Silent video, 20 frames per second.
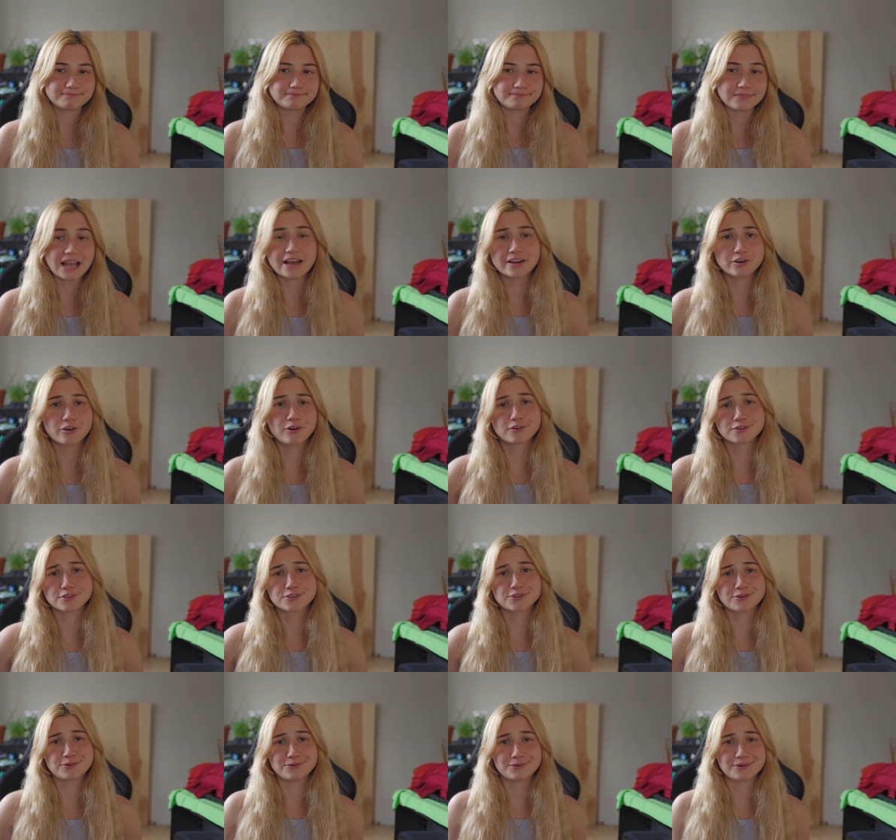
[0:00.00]
And
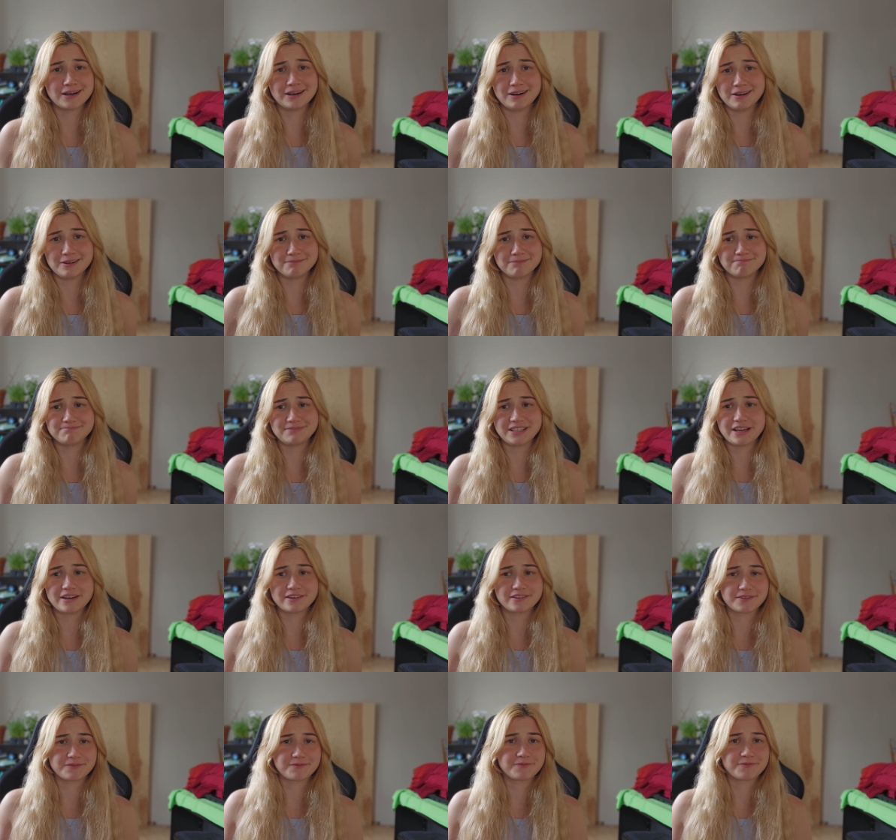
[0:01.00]
also the
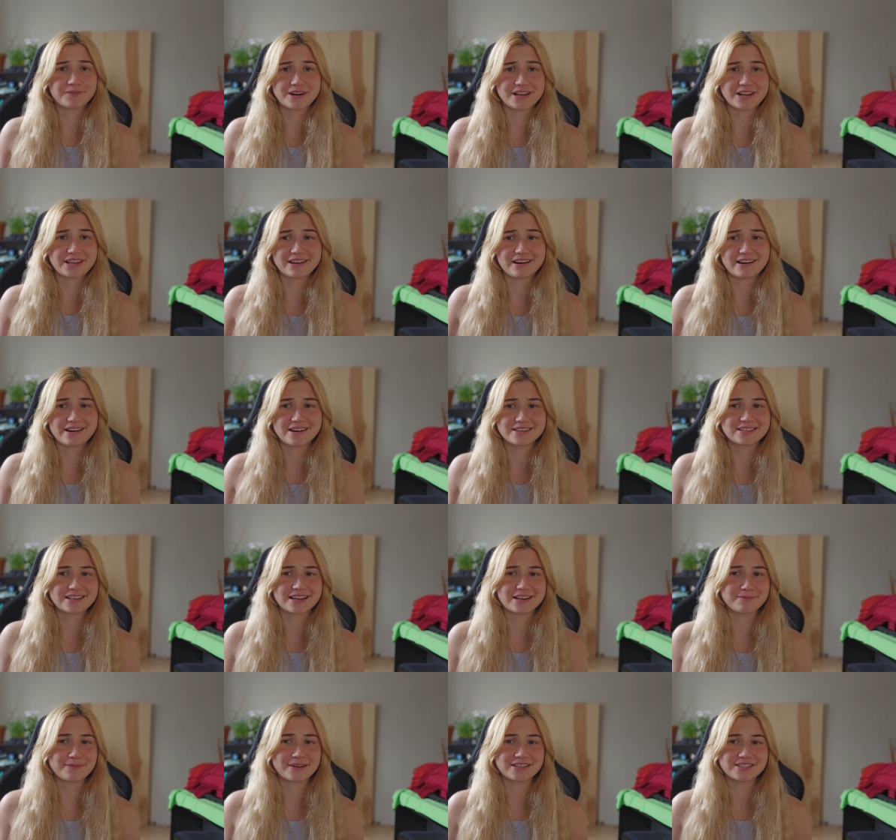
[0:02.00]
other 3 guys
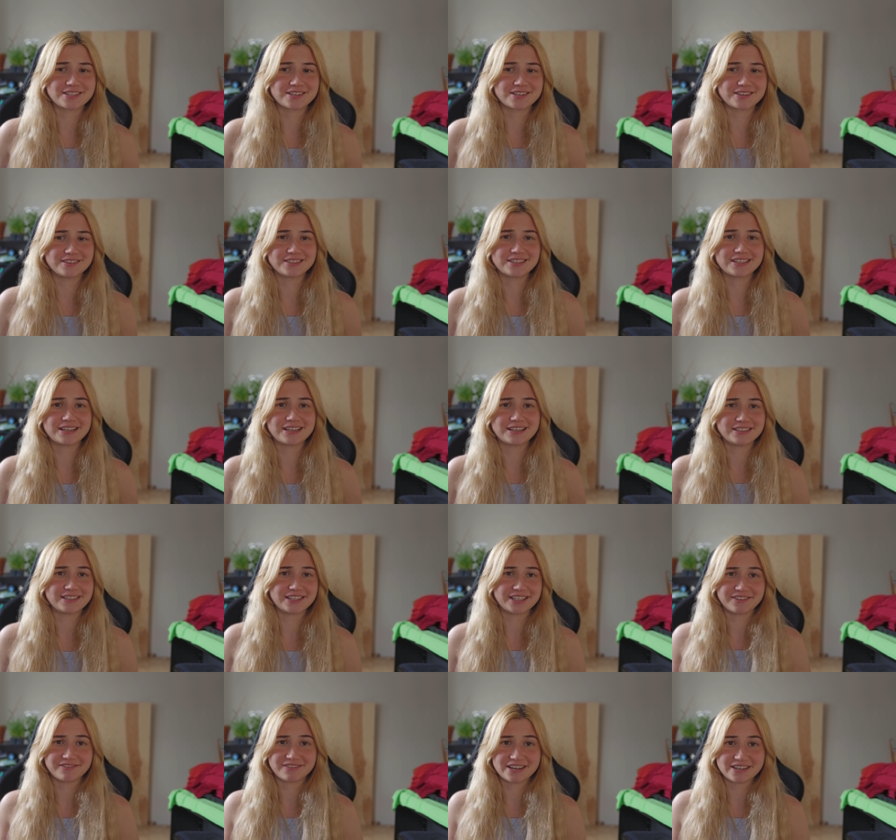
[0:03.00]
I mentioned in
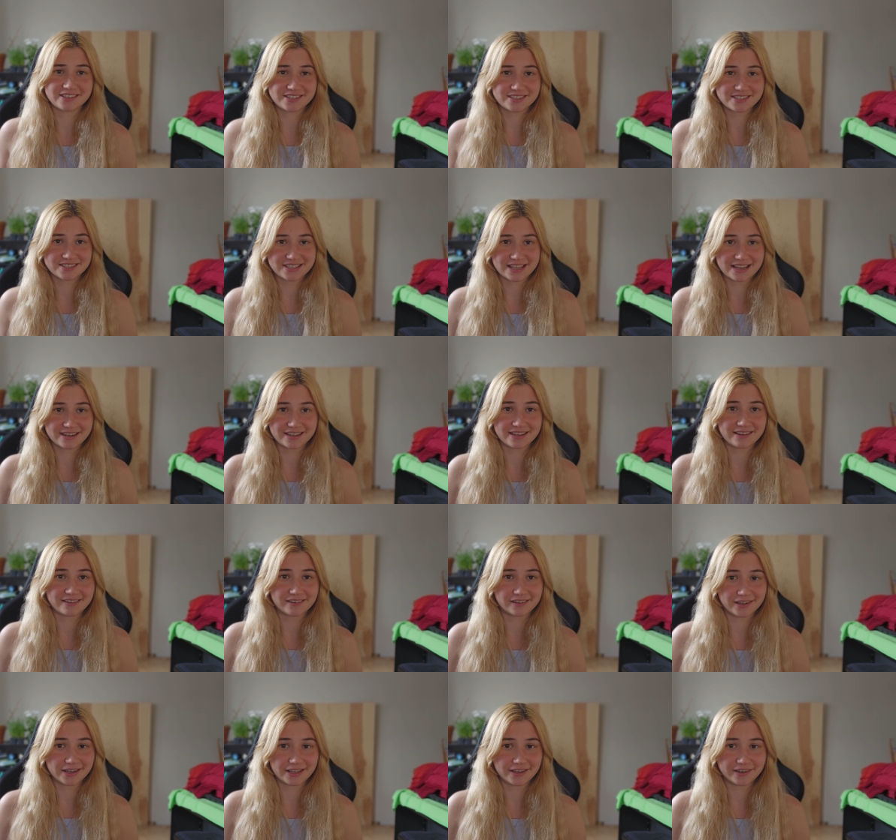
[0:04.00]
the Reddit study
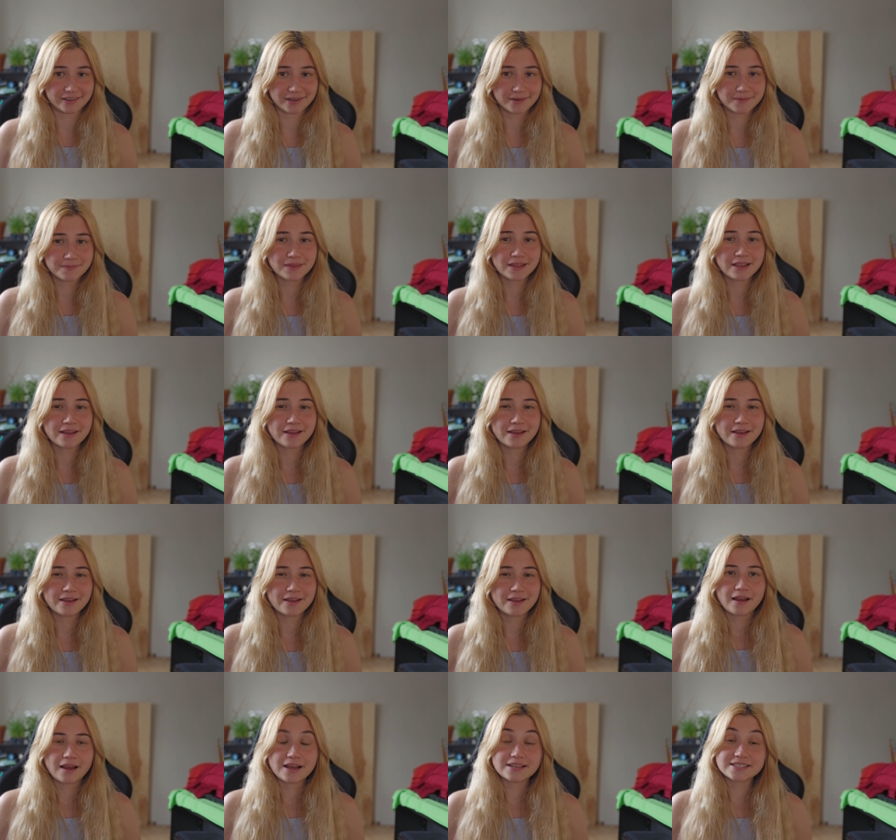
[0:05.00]
earlier.
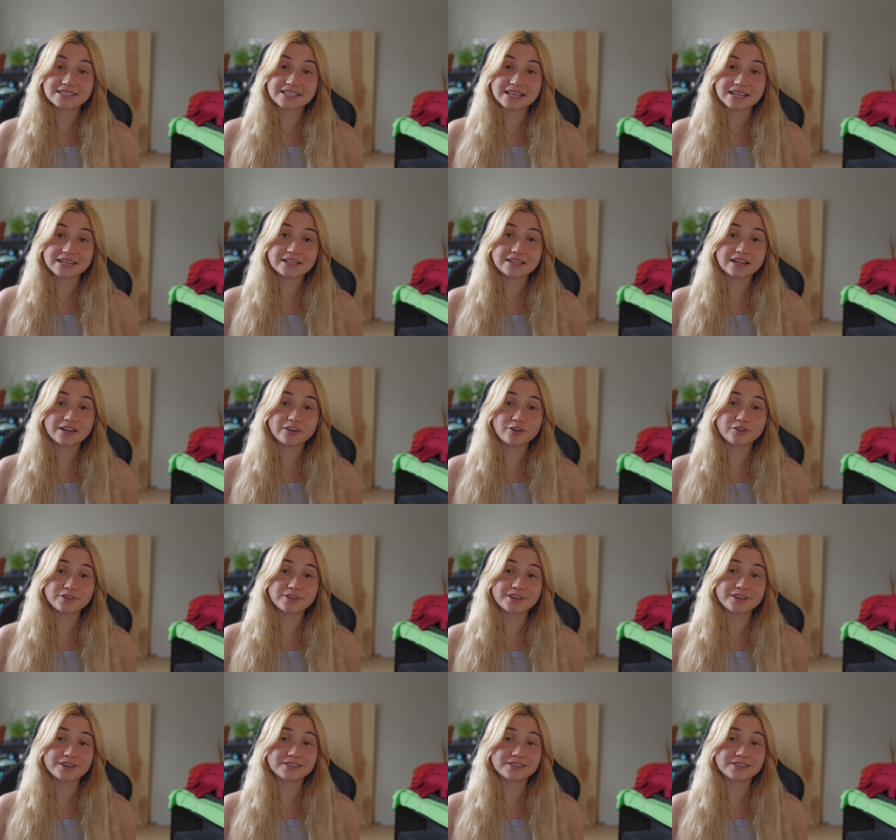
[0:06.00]
A study done on a